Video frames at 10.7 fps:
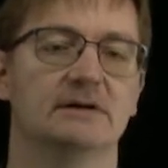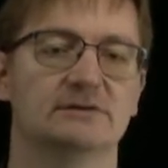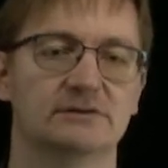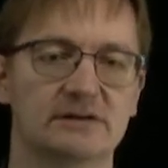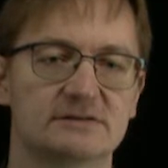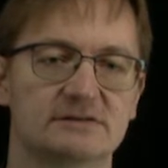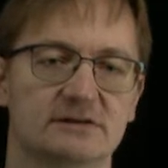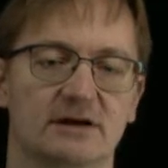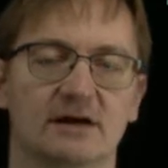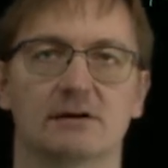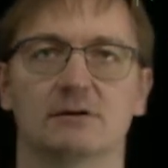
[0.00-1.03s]
So that's
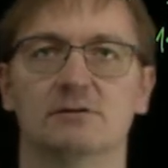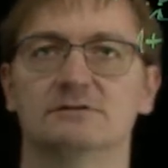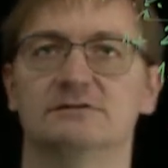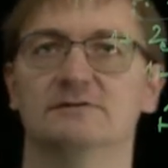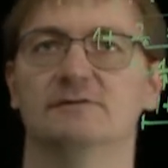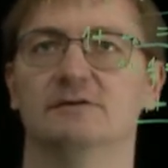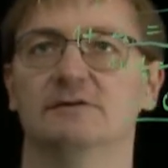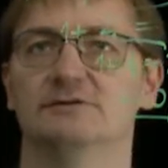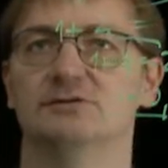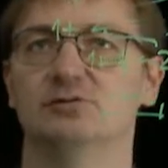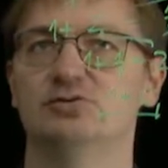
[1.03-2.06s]
a recursive
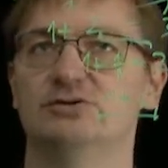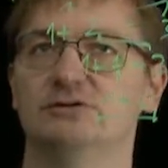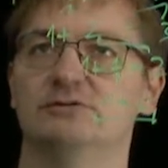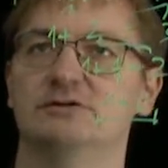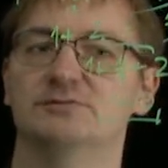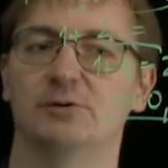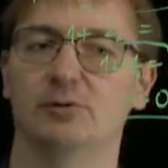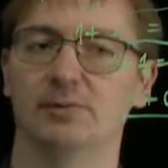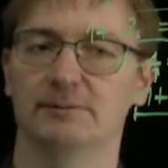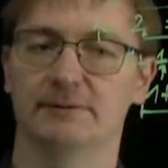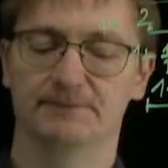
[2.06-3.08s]
solution to this problem.